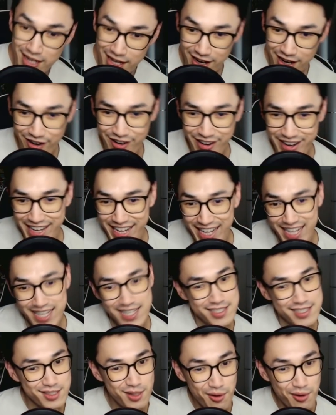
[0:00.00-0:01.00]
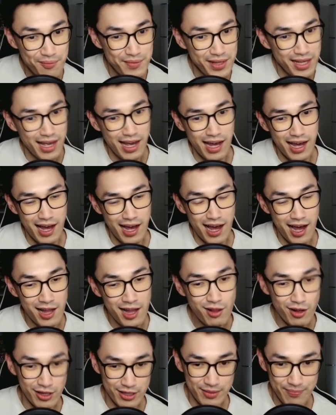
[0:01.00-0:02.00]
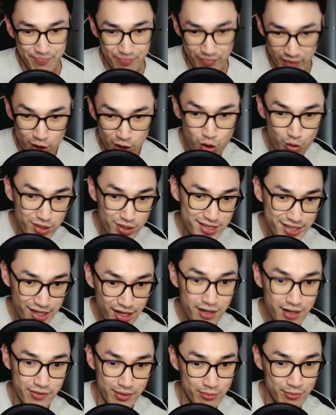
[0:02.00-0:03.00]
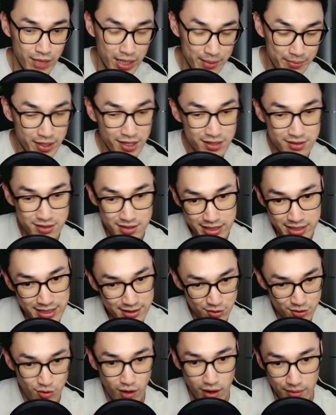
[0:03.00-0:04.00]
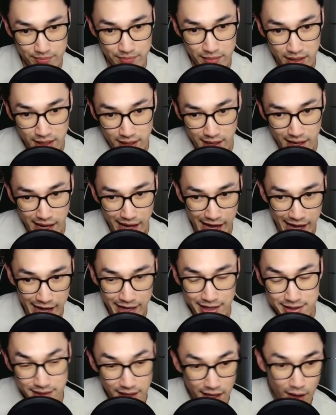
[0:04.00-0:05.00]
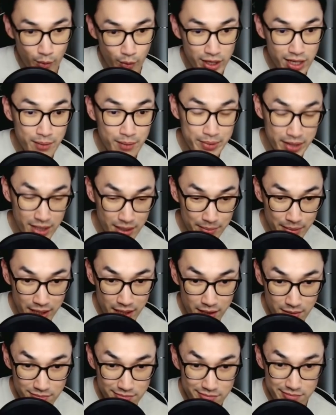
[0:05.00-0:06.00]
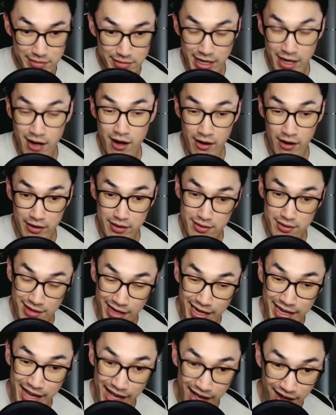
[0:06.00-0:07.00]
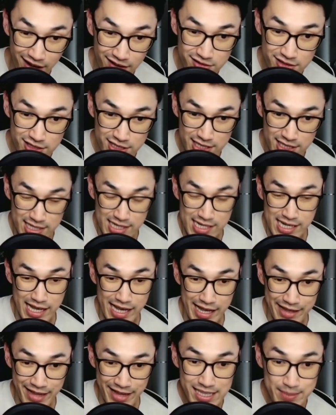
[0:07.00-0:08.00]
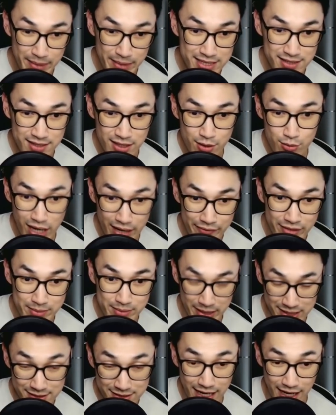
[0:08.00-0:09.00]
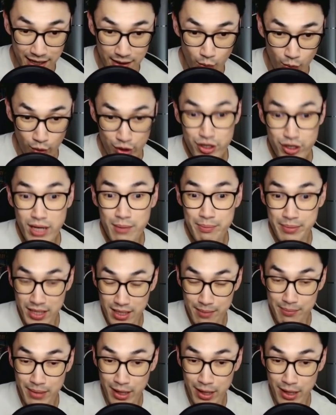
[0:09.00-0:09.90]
all right? So look, you were scared of him, right? Because he's strong. And when you got beat up by him, it hurt like hell. That's basically Ravi's basic attack. When you get beat up by